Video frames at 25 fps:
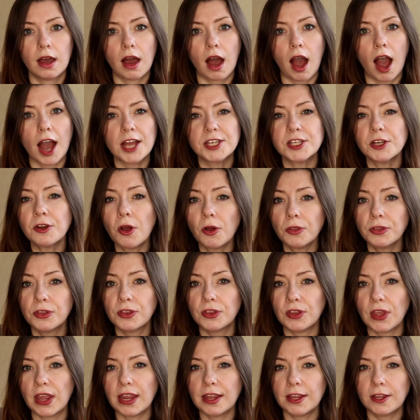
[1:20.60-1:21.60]
I do not
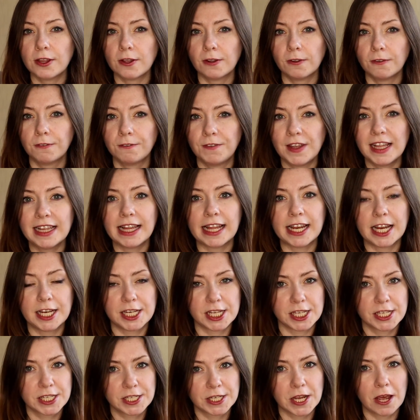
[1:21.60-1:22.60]
think you'll feel any
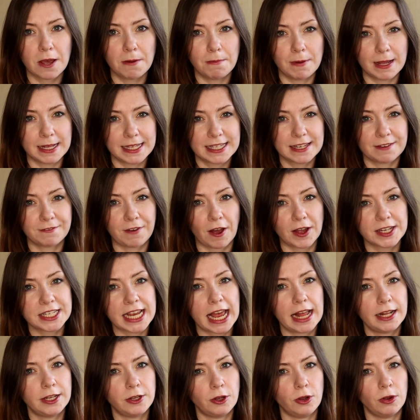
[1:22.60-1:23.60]
disturbance if I
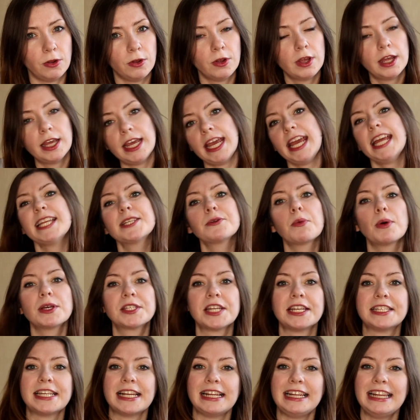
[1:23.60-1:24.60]
tell you it was
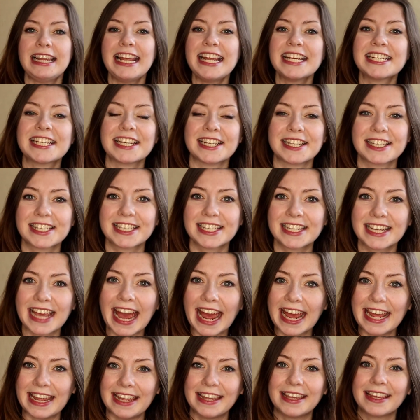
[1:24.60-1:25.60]
a delicious
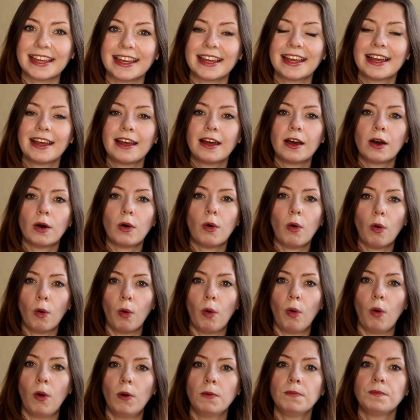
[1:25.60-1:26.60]
cake
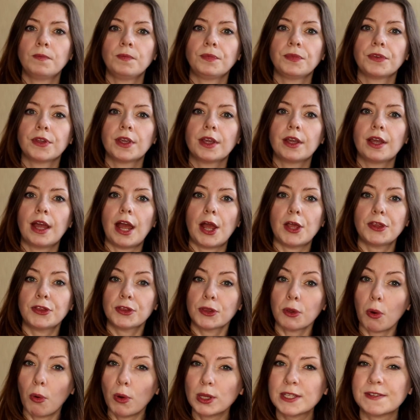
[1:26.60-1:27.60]
or a
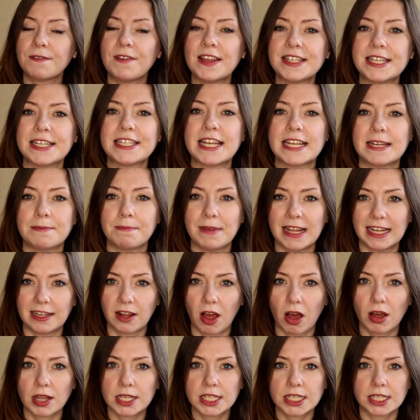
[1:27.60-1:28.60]
thought visited me
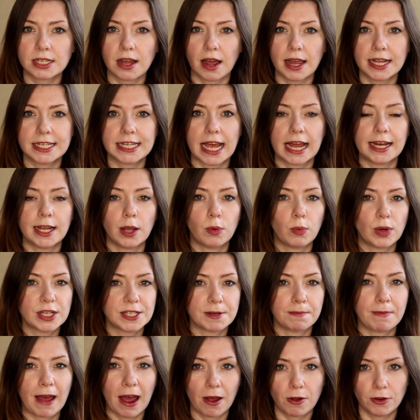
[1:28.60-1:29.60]
last night and it was
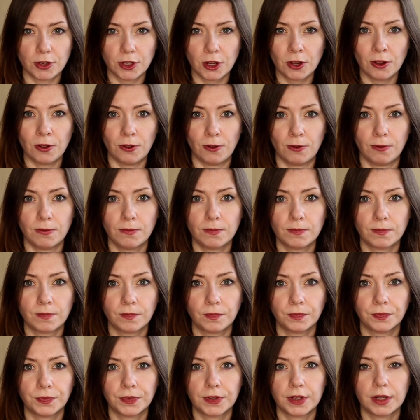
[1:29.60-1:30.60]
about you.
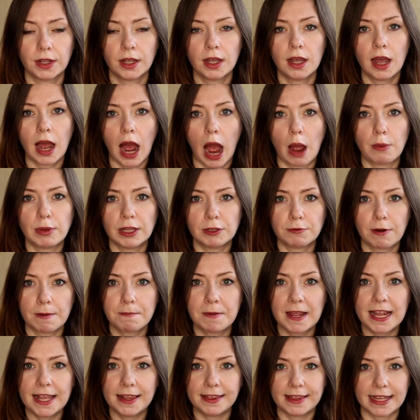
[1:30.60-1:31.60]
I will
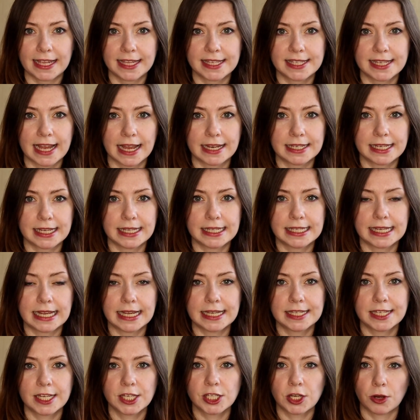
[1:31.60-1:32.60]
repeat these
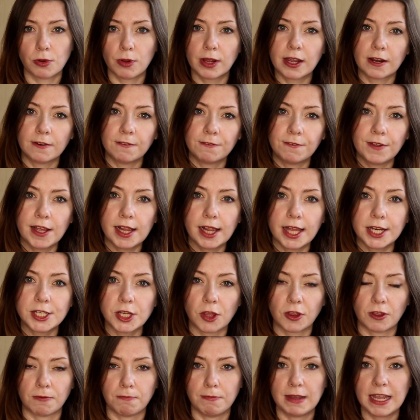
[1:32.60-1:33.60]
sentences so you can feel into
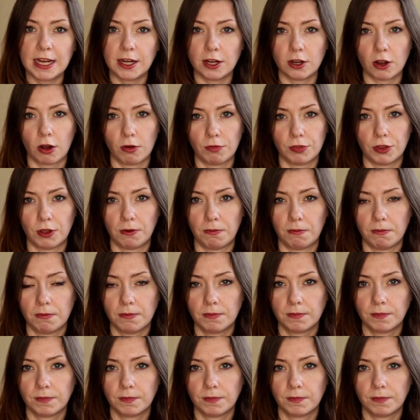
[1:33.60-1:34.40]
the meaning of them.